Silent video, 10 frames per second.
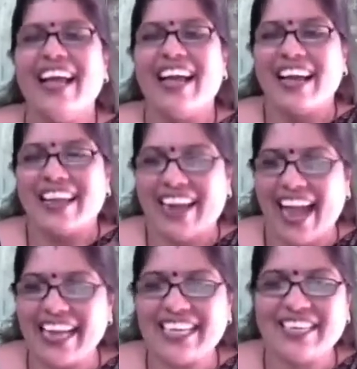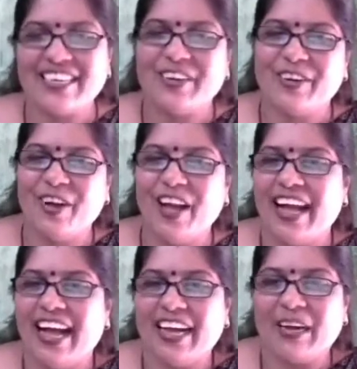right, you know,
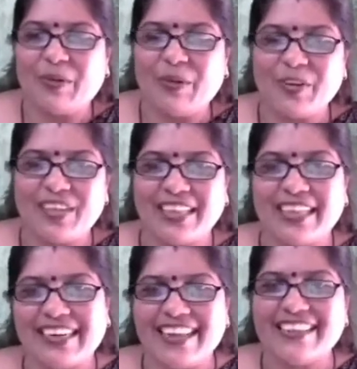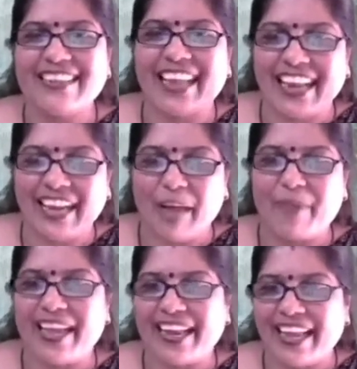uh, what you say, the dressing and
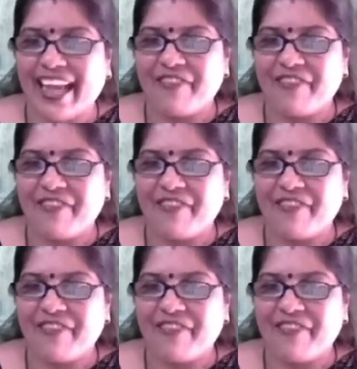appearing,